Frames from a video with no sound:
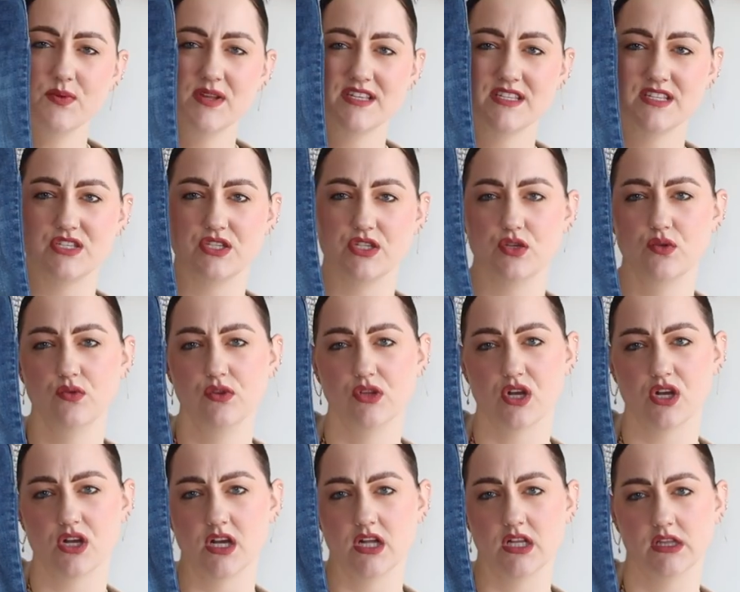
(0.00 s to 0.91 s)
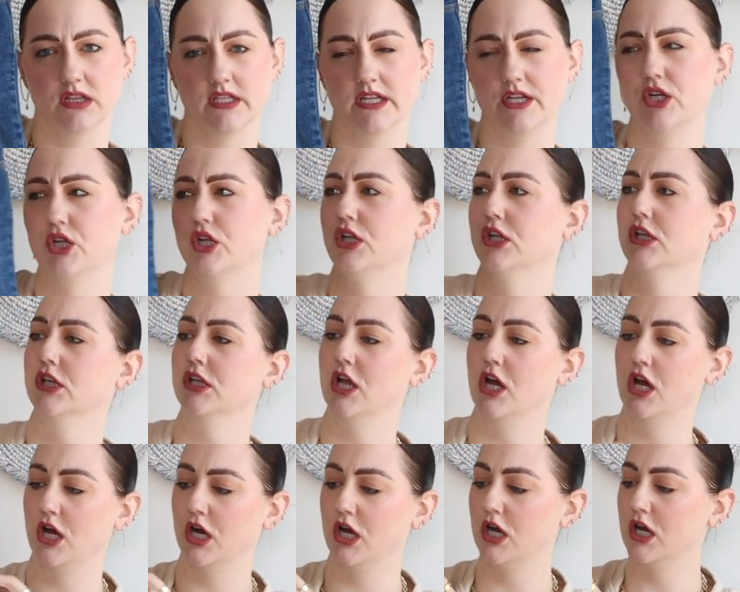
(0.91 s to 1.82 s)
ones do look a little
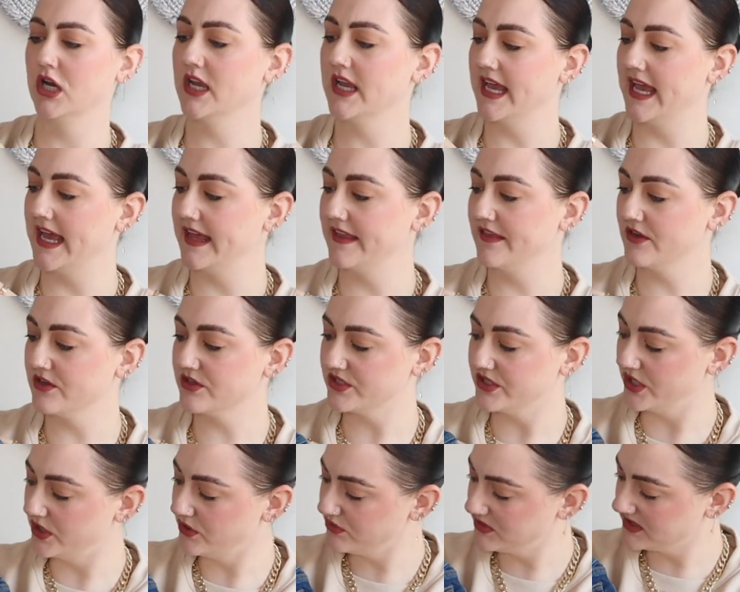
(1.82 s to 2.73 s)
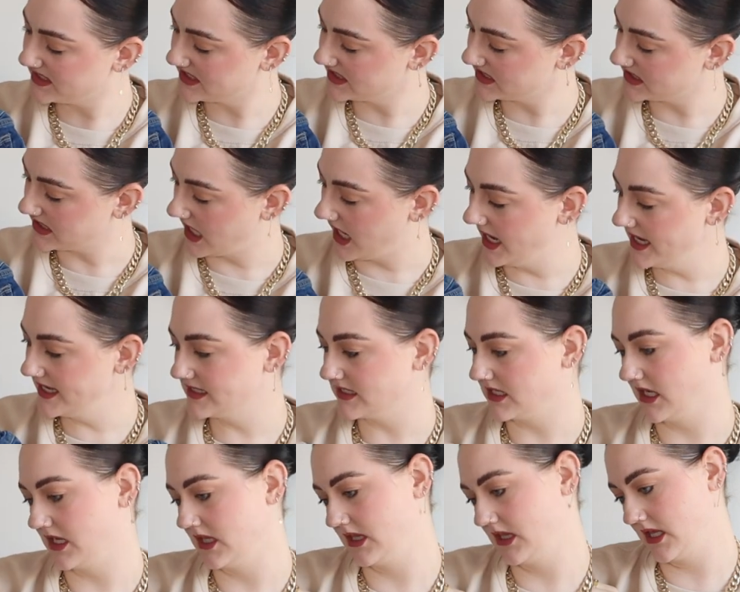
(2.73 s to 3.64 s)
long and there's no size
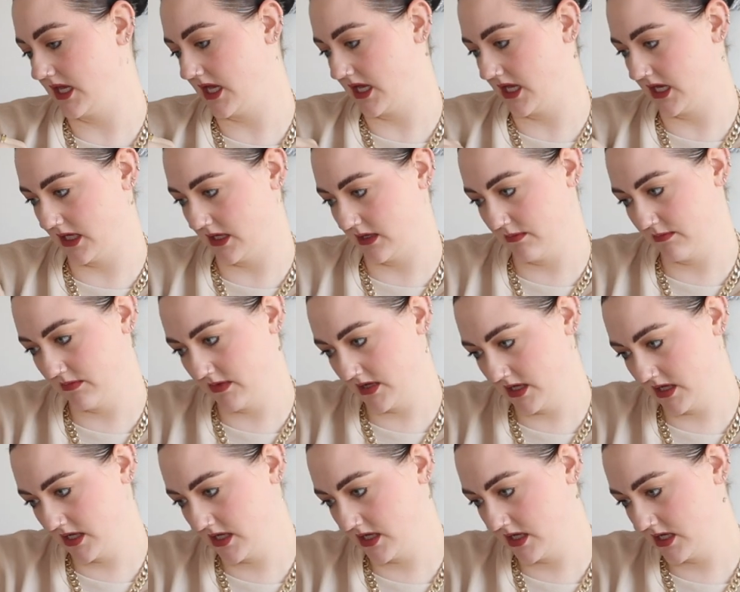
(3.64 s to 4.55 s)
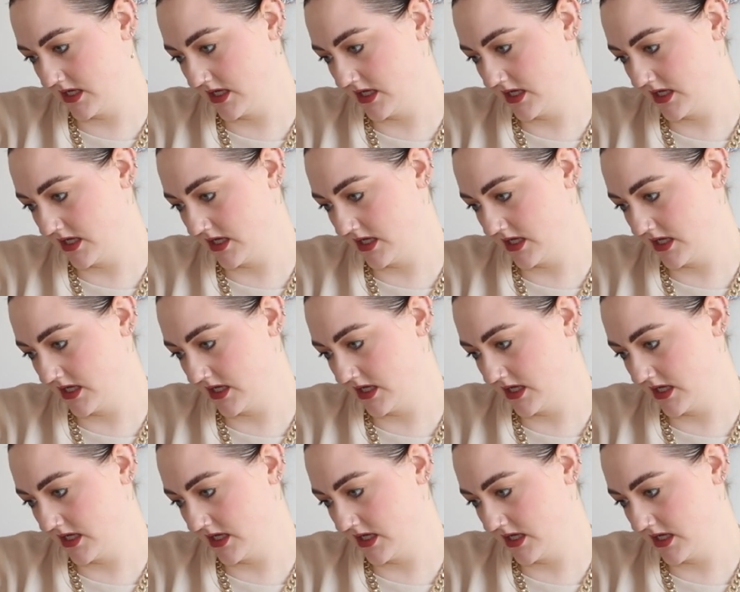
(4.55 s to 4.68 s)
on them.